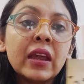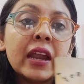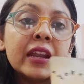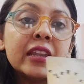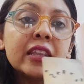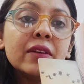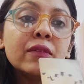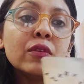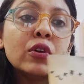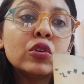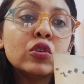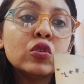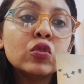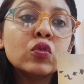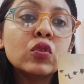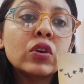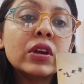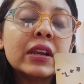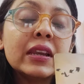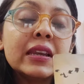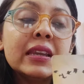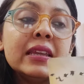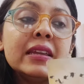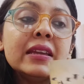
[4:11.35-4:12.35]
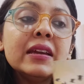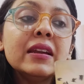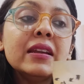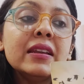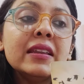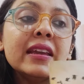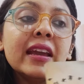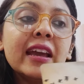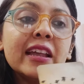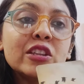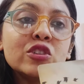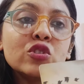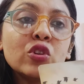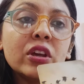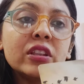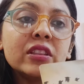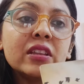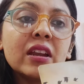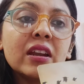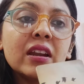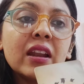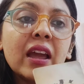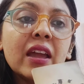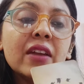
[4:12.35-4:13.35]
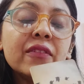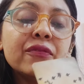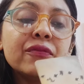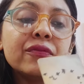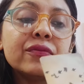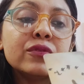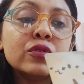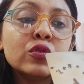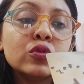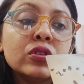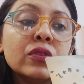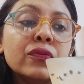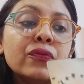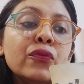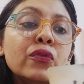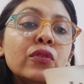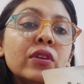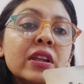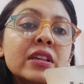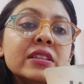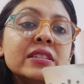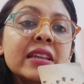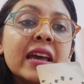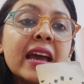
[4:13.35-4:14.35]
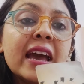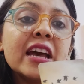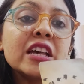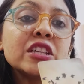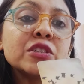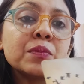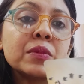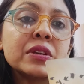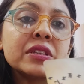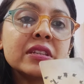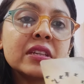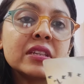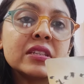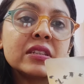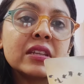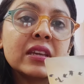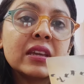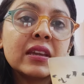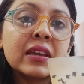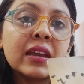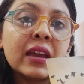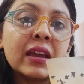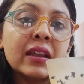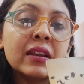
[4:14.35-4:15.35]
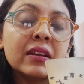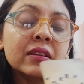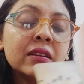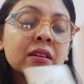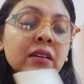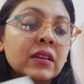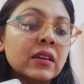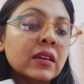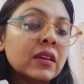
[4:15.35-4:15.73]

and they want to clearly enjoy their life to the fullest as much as they can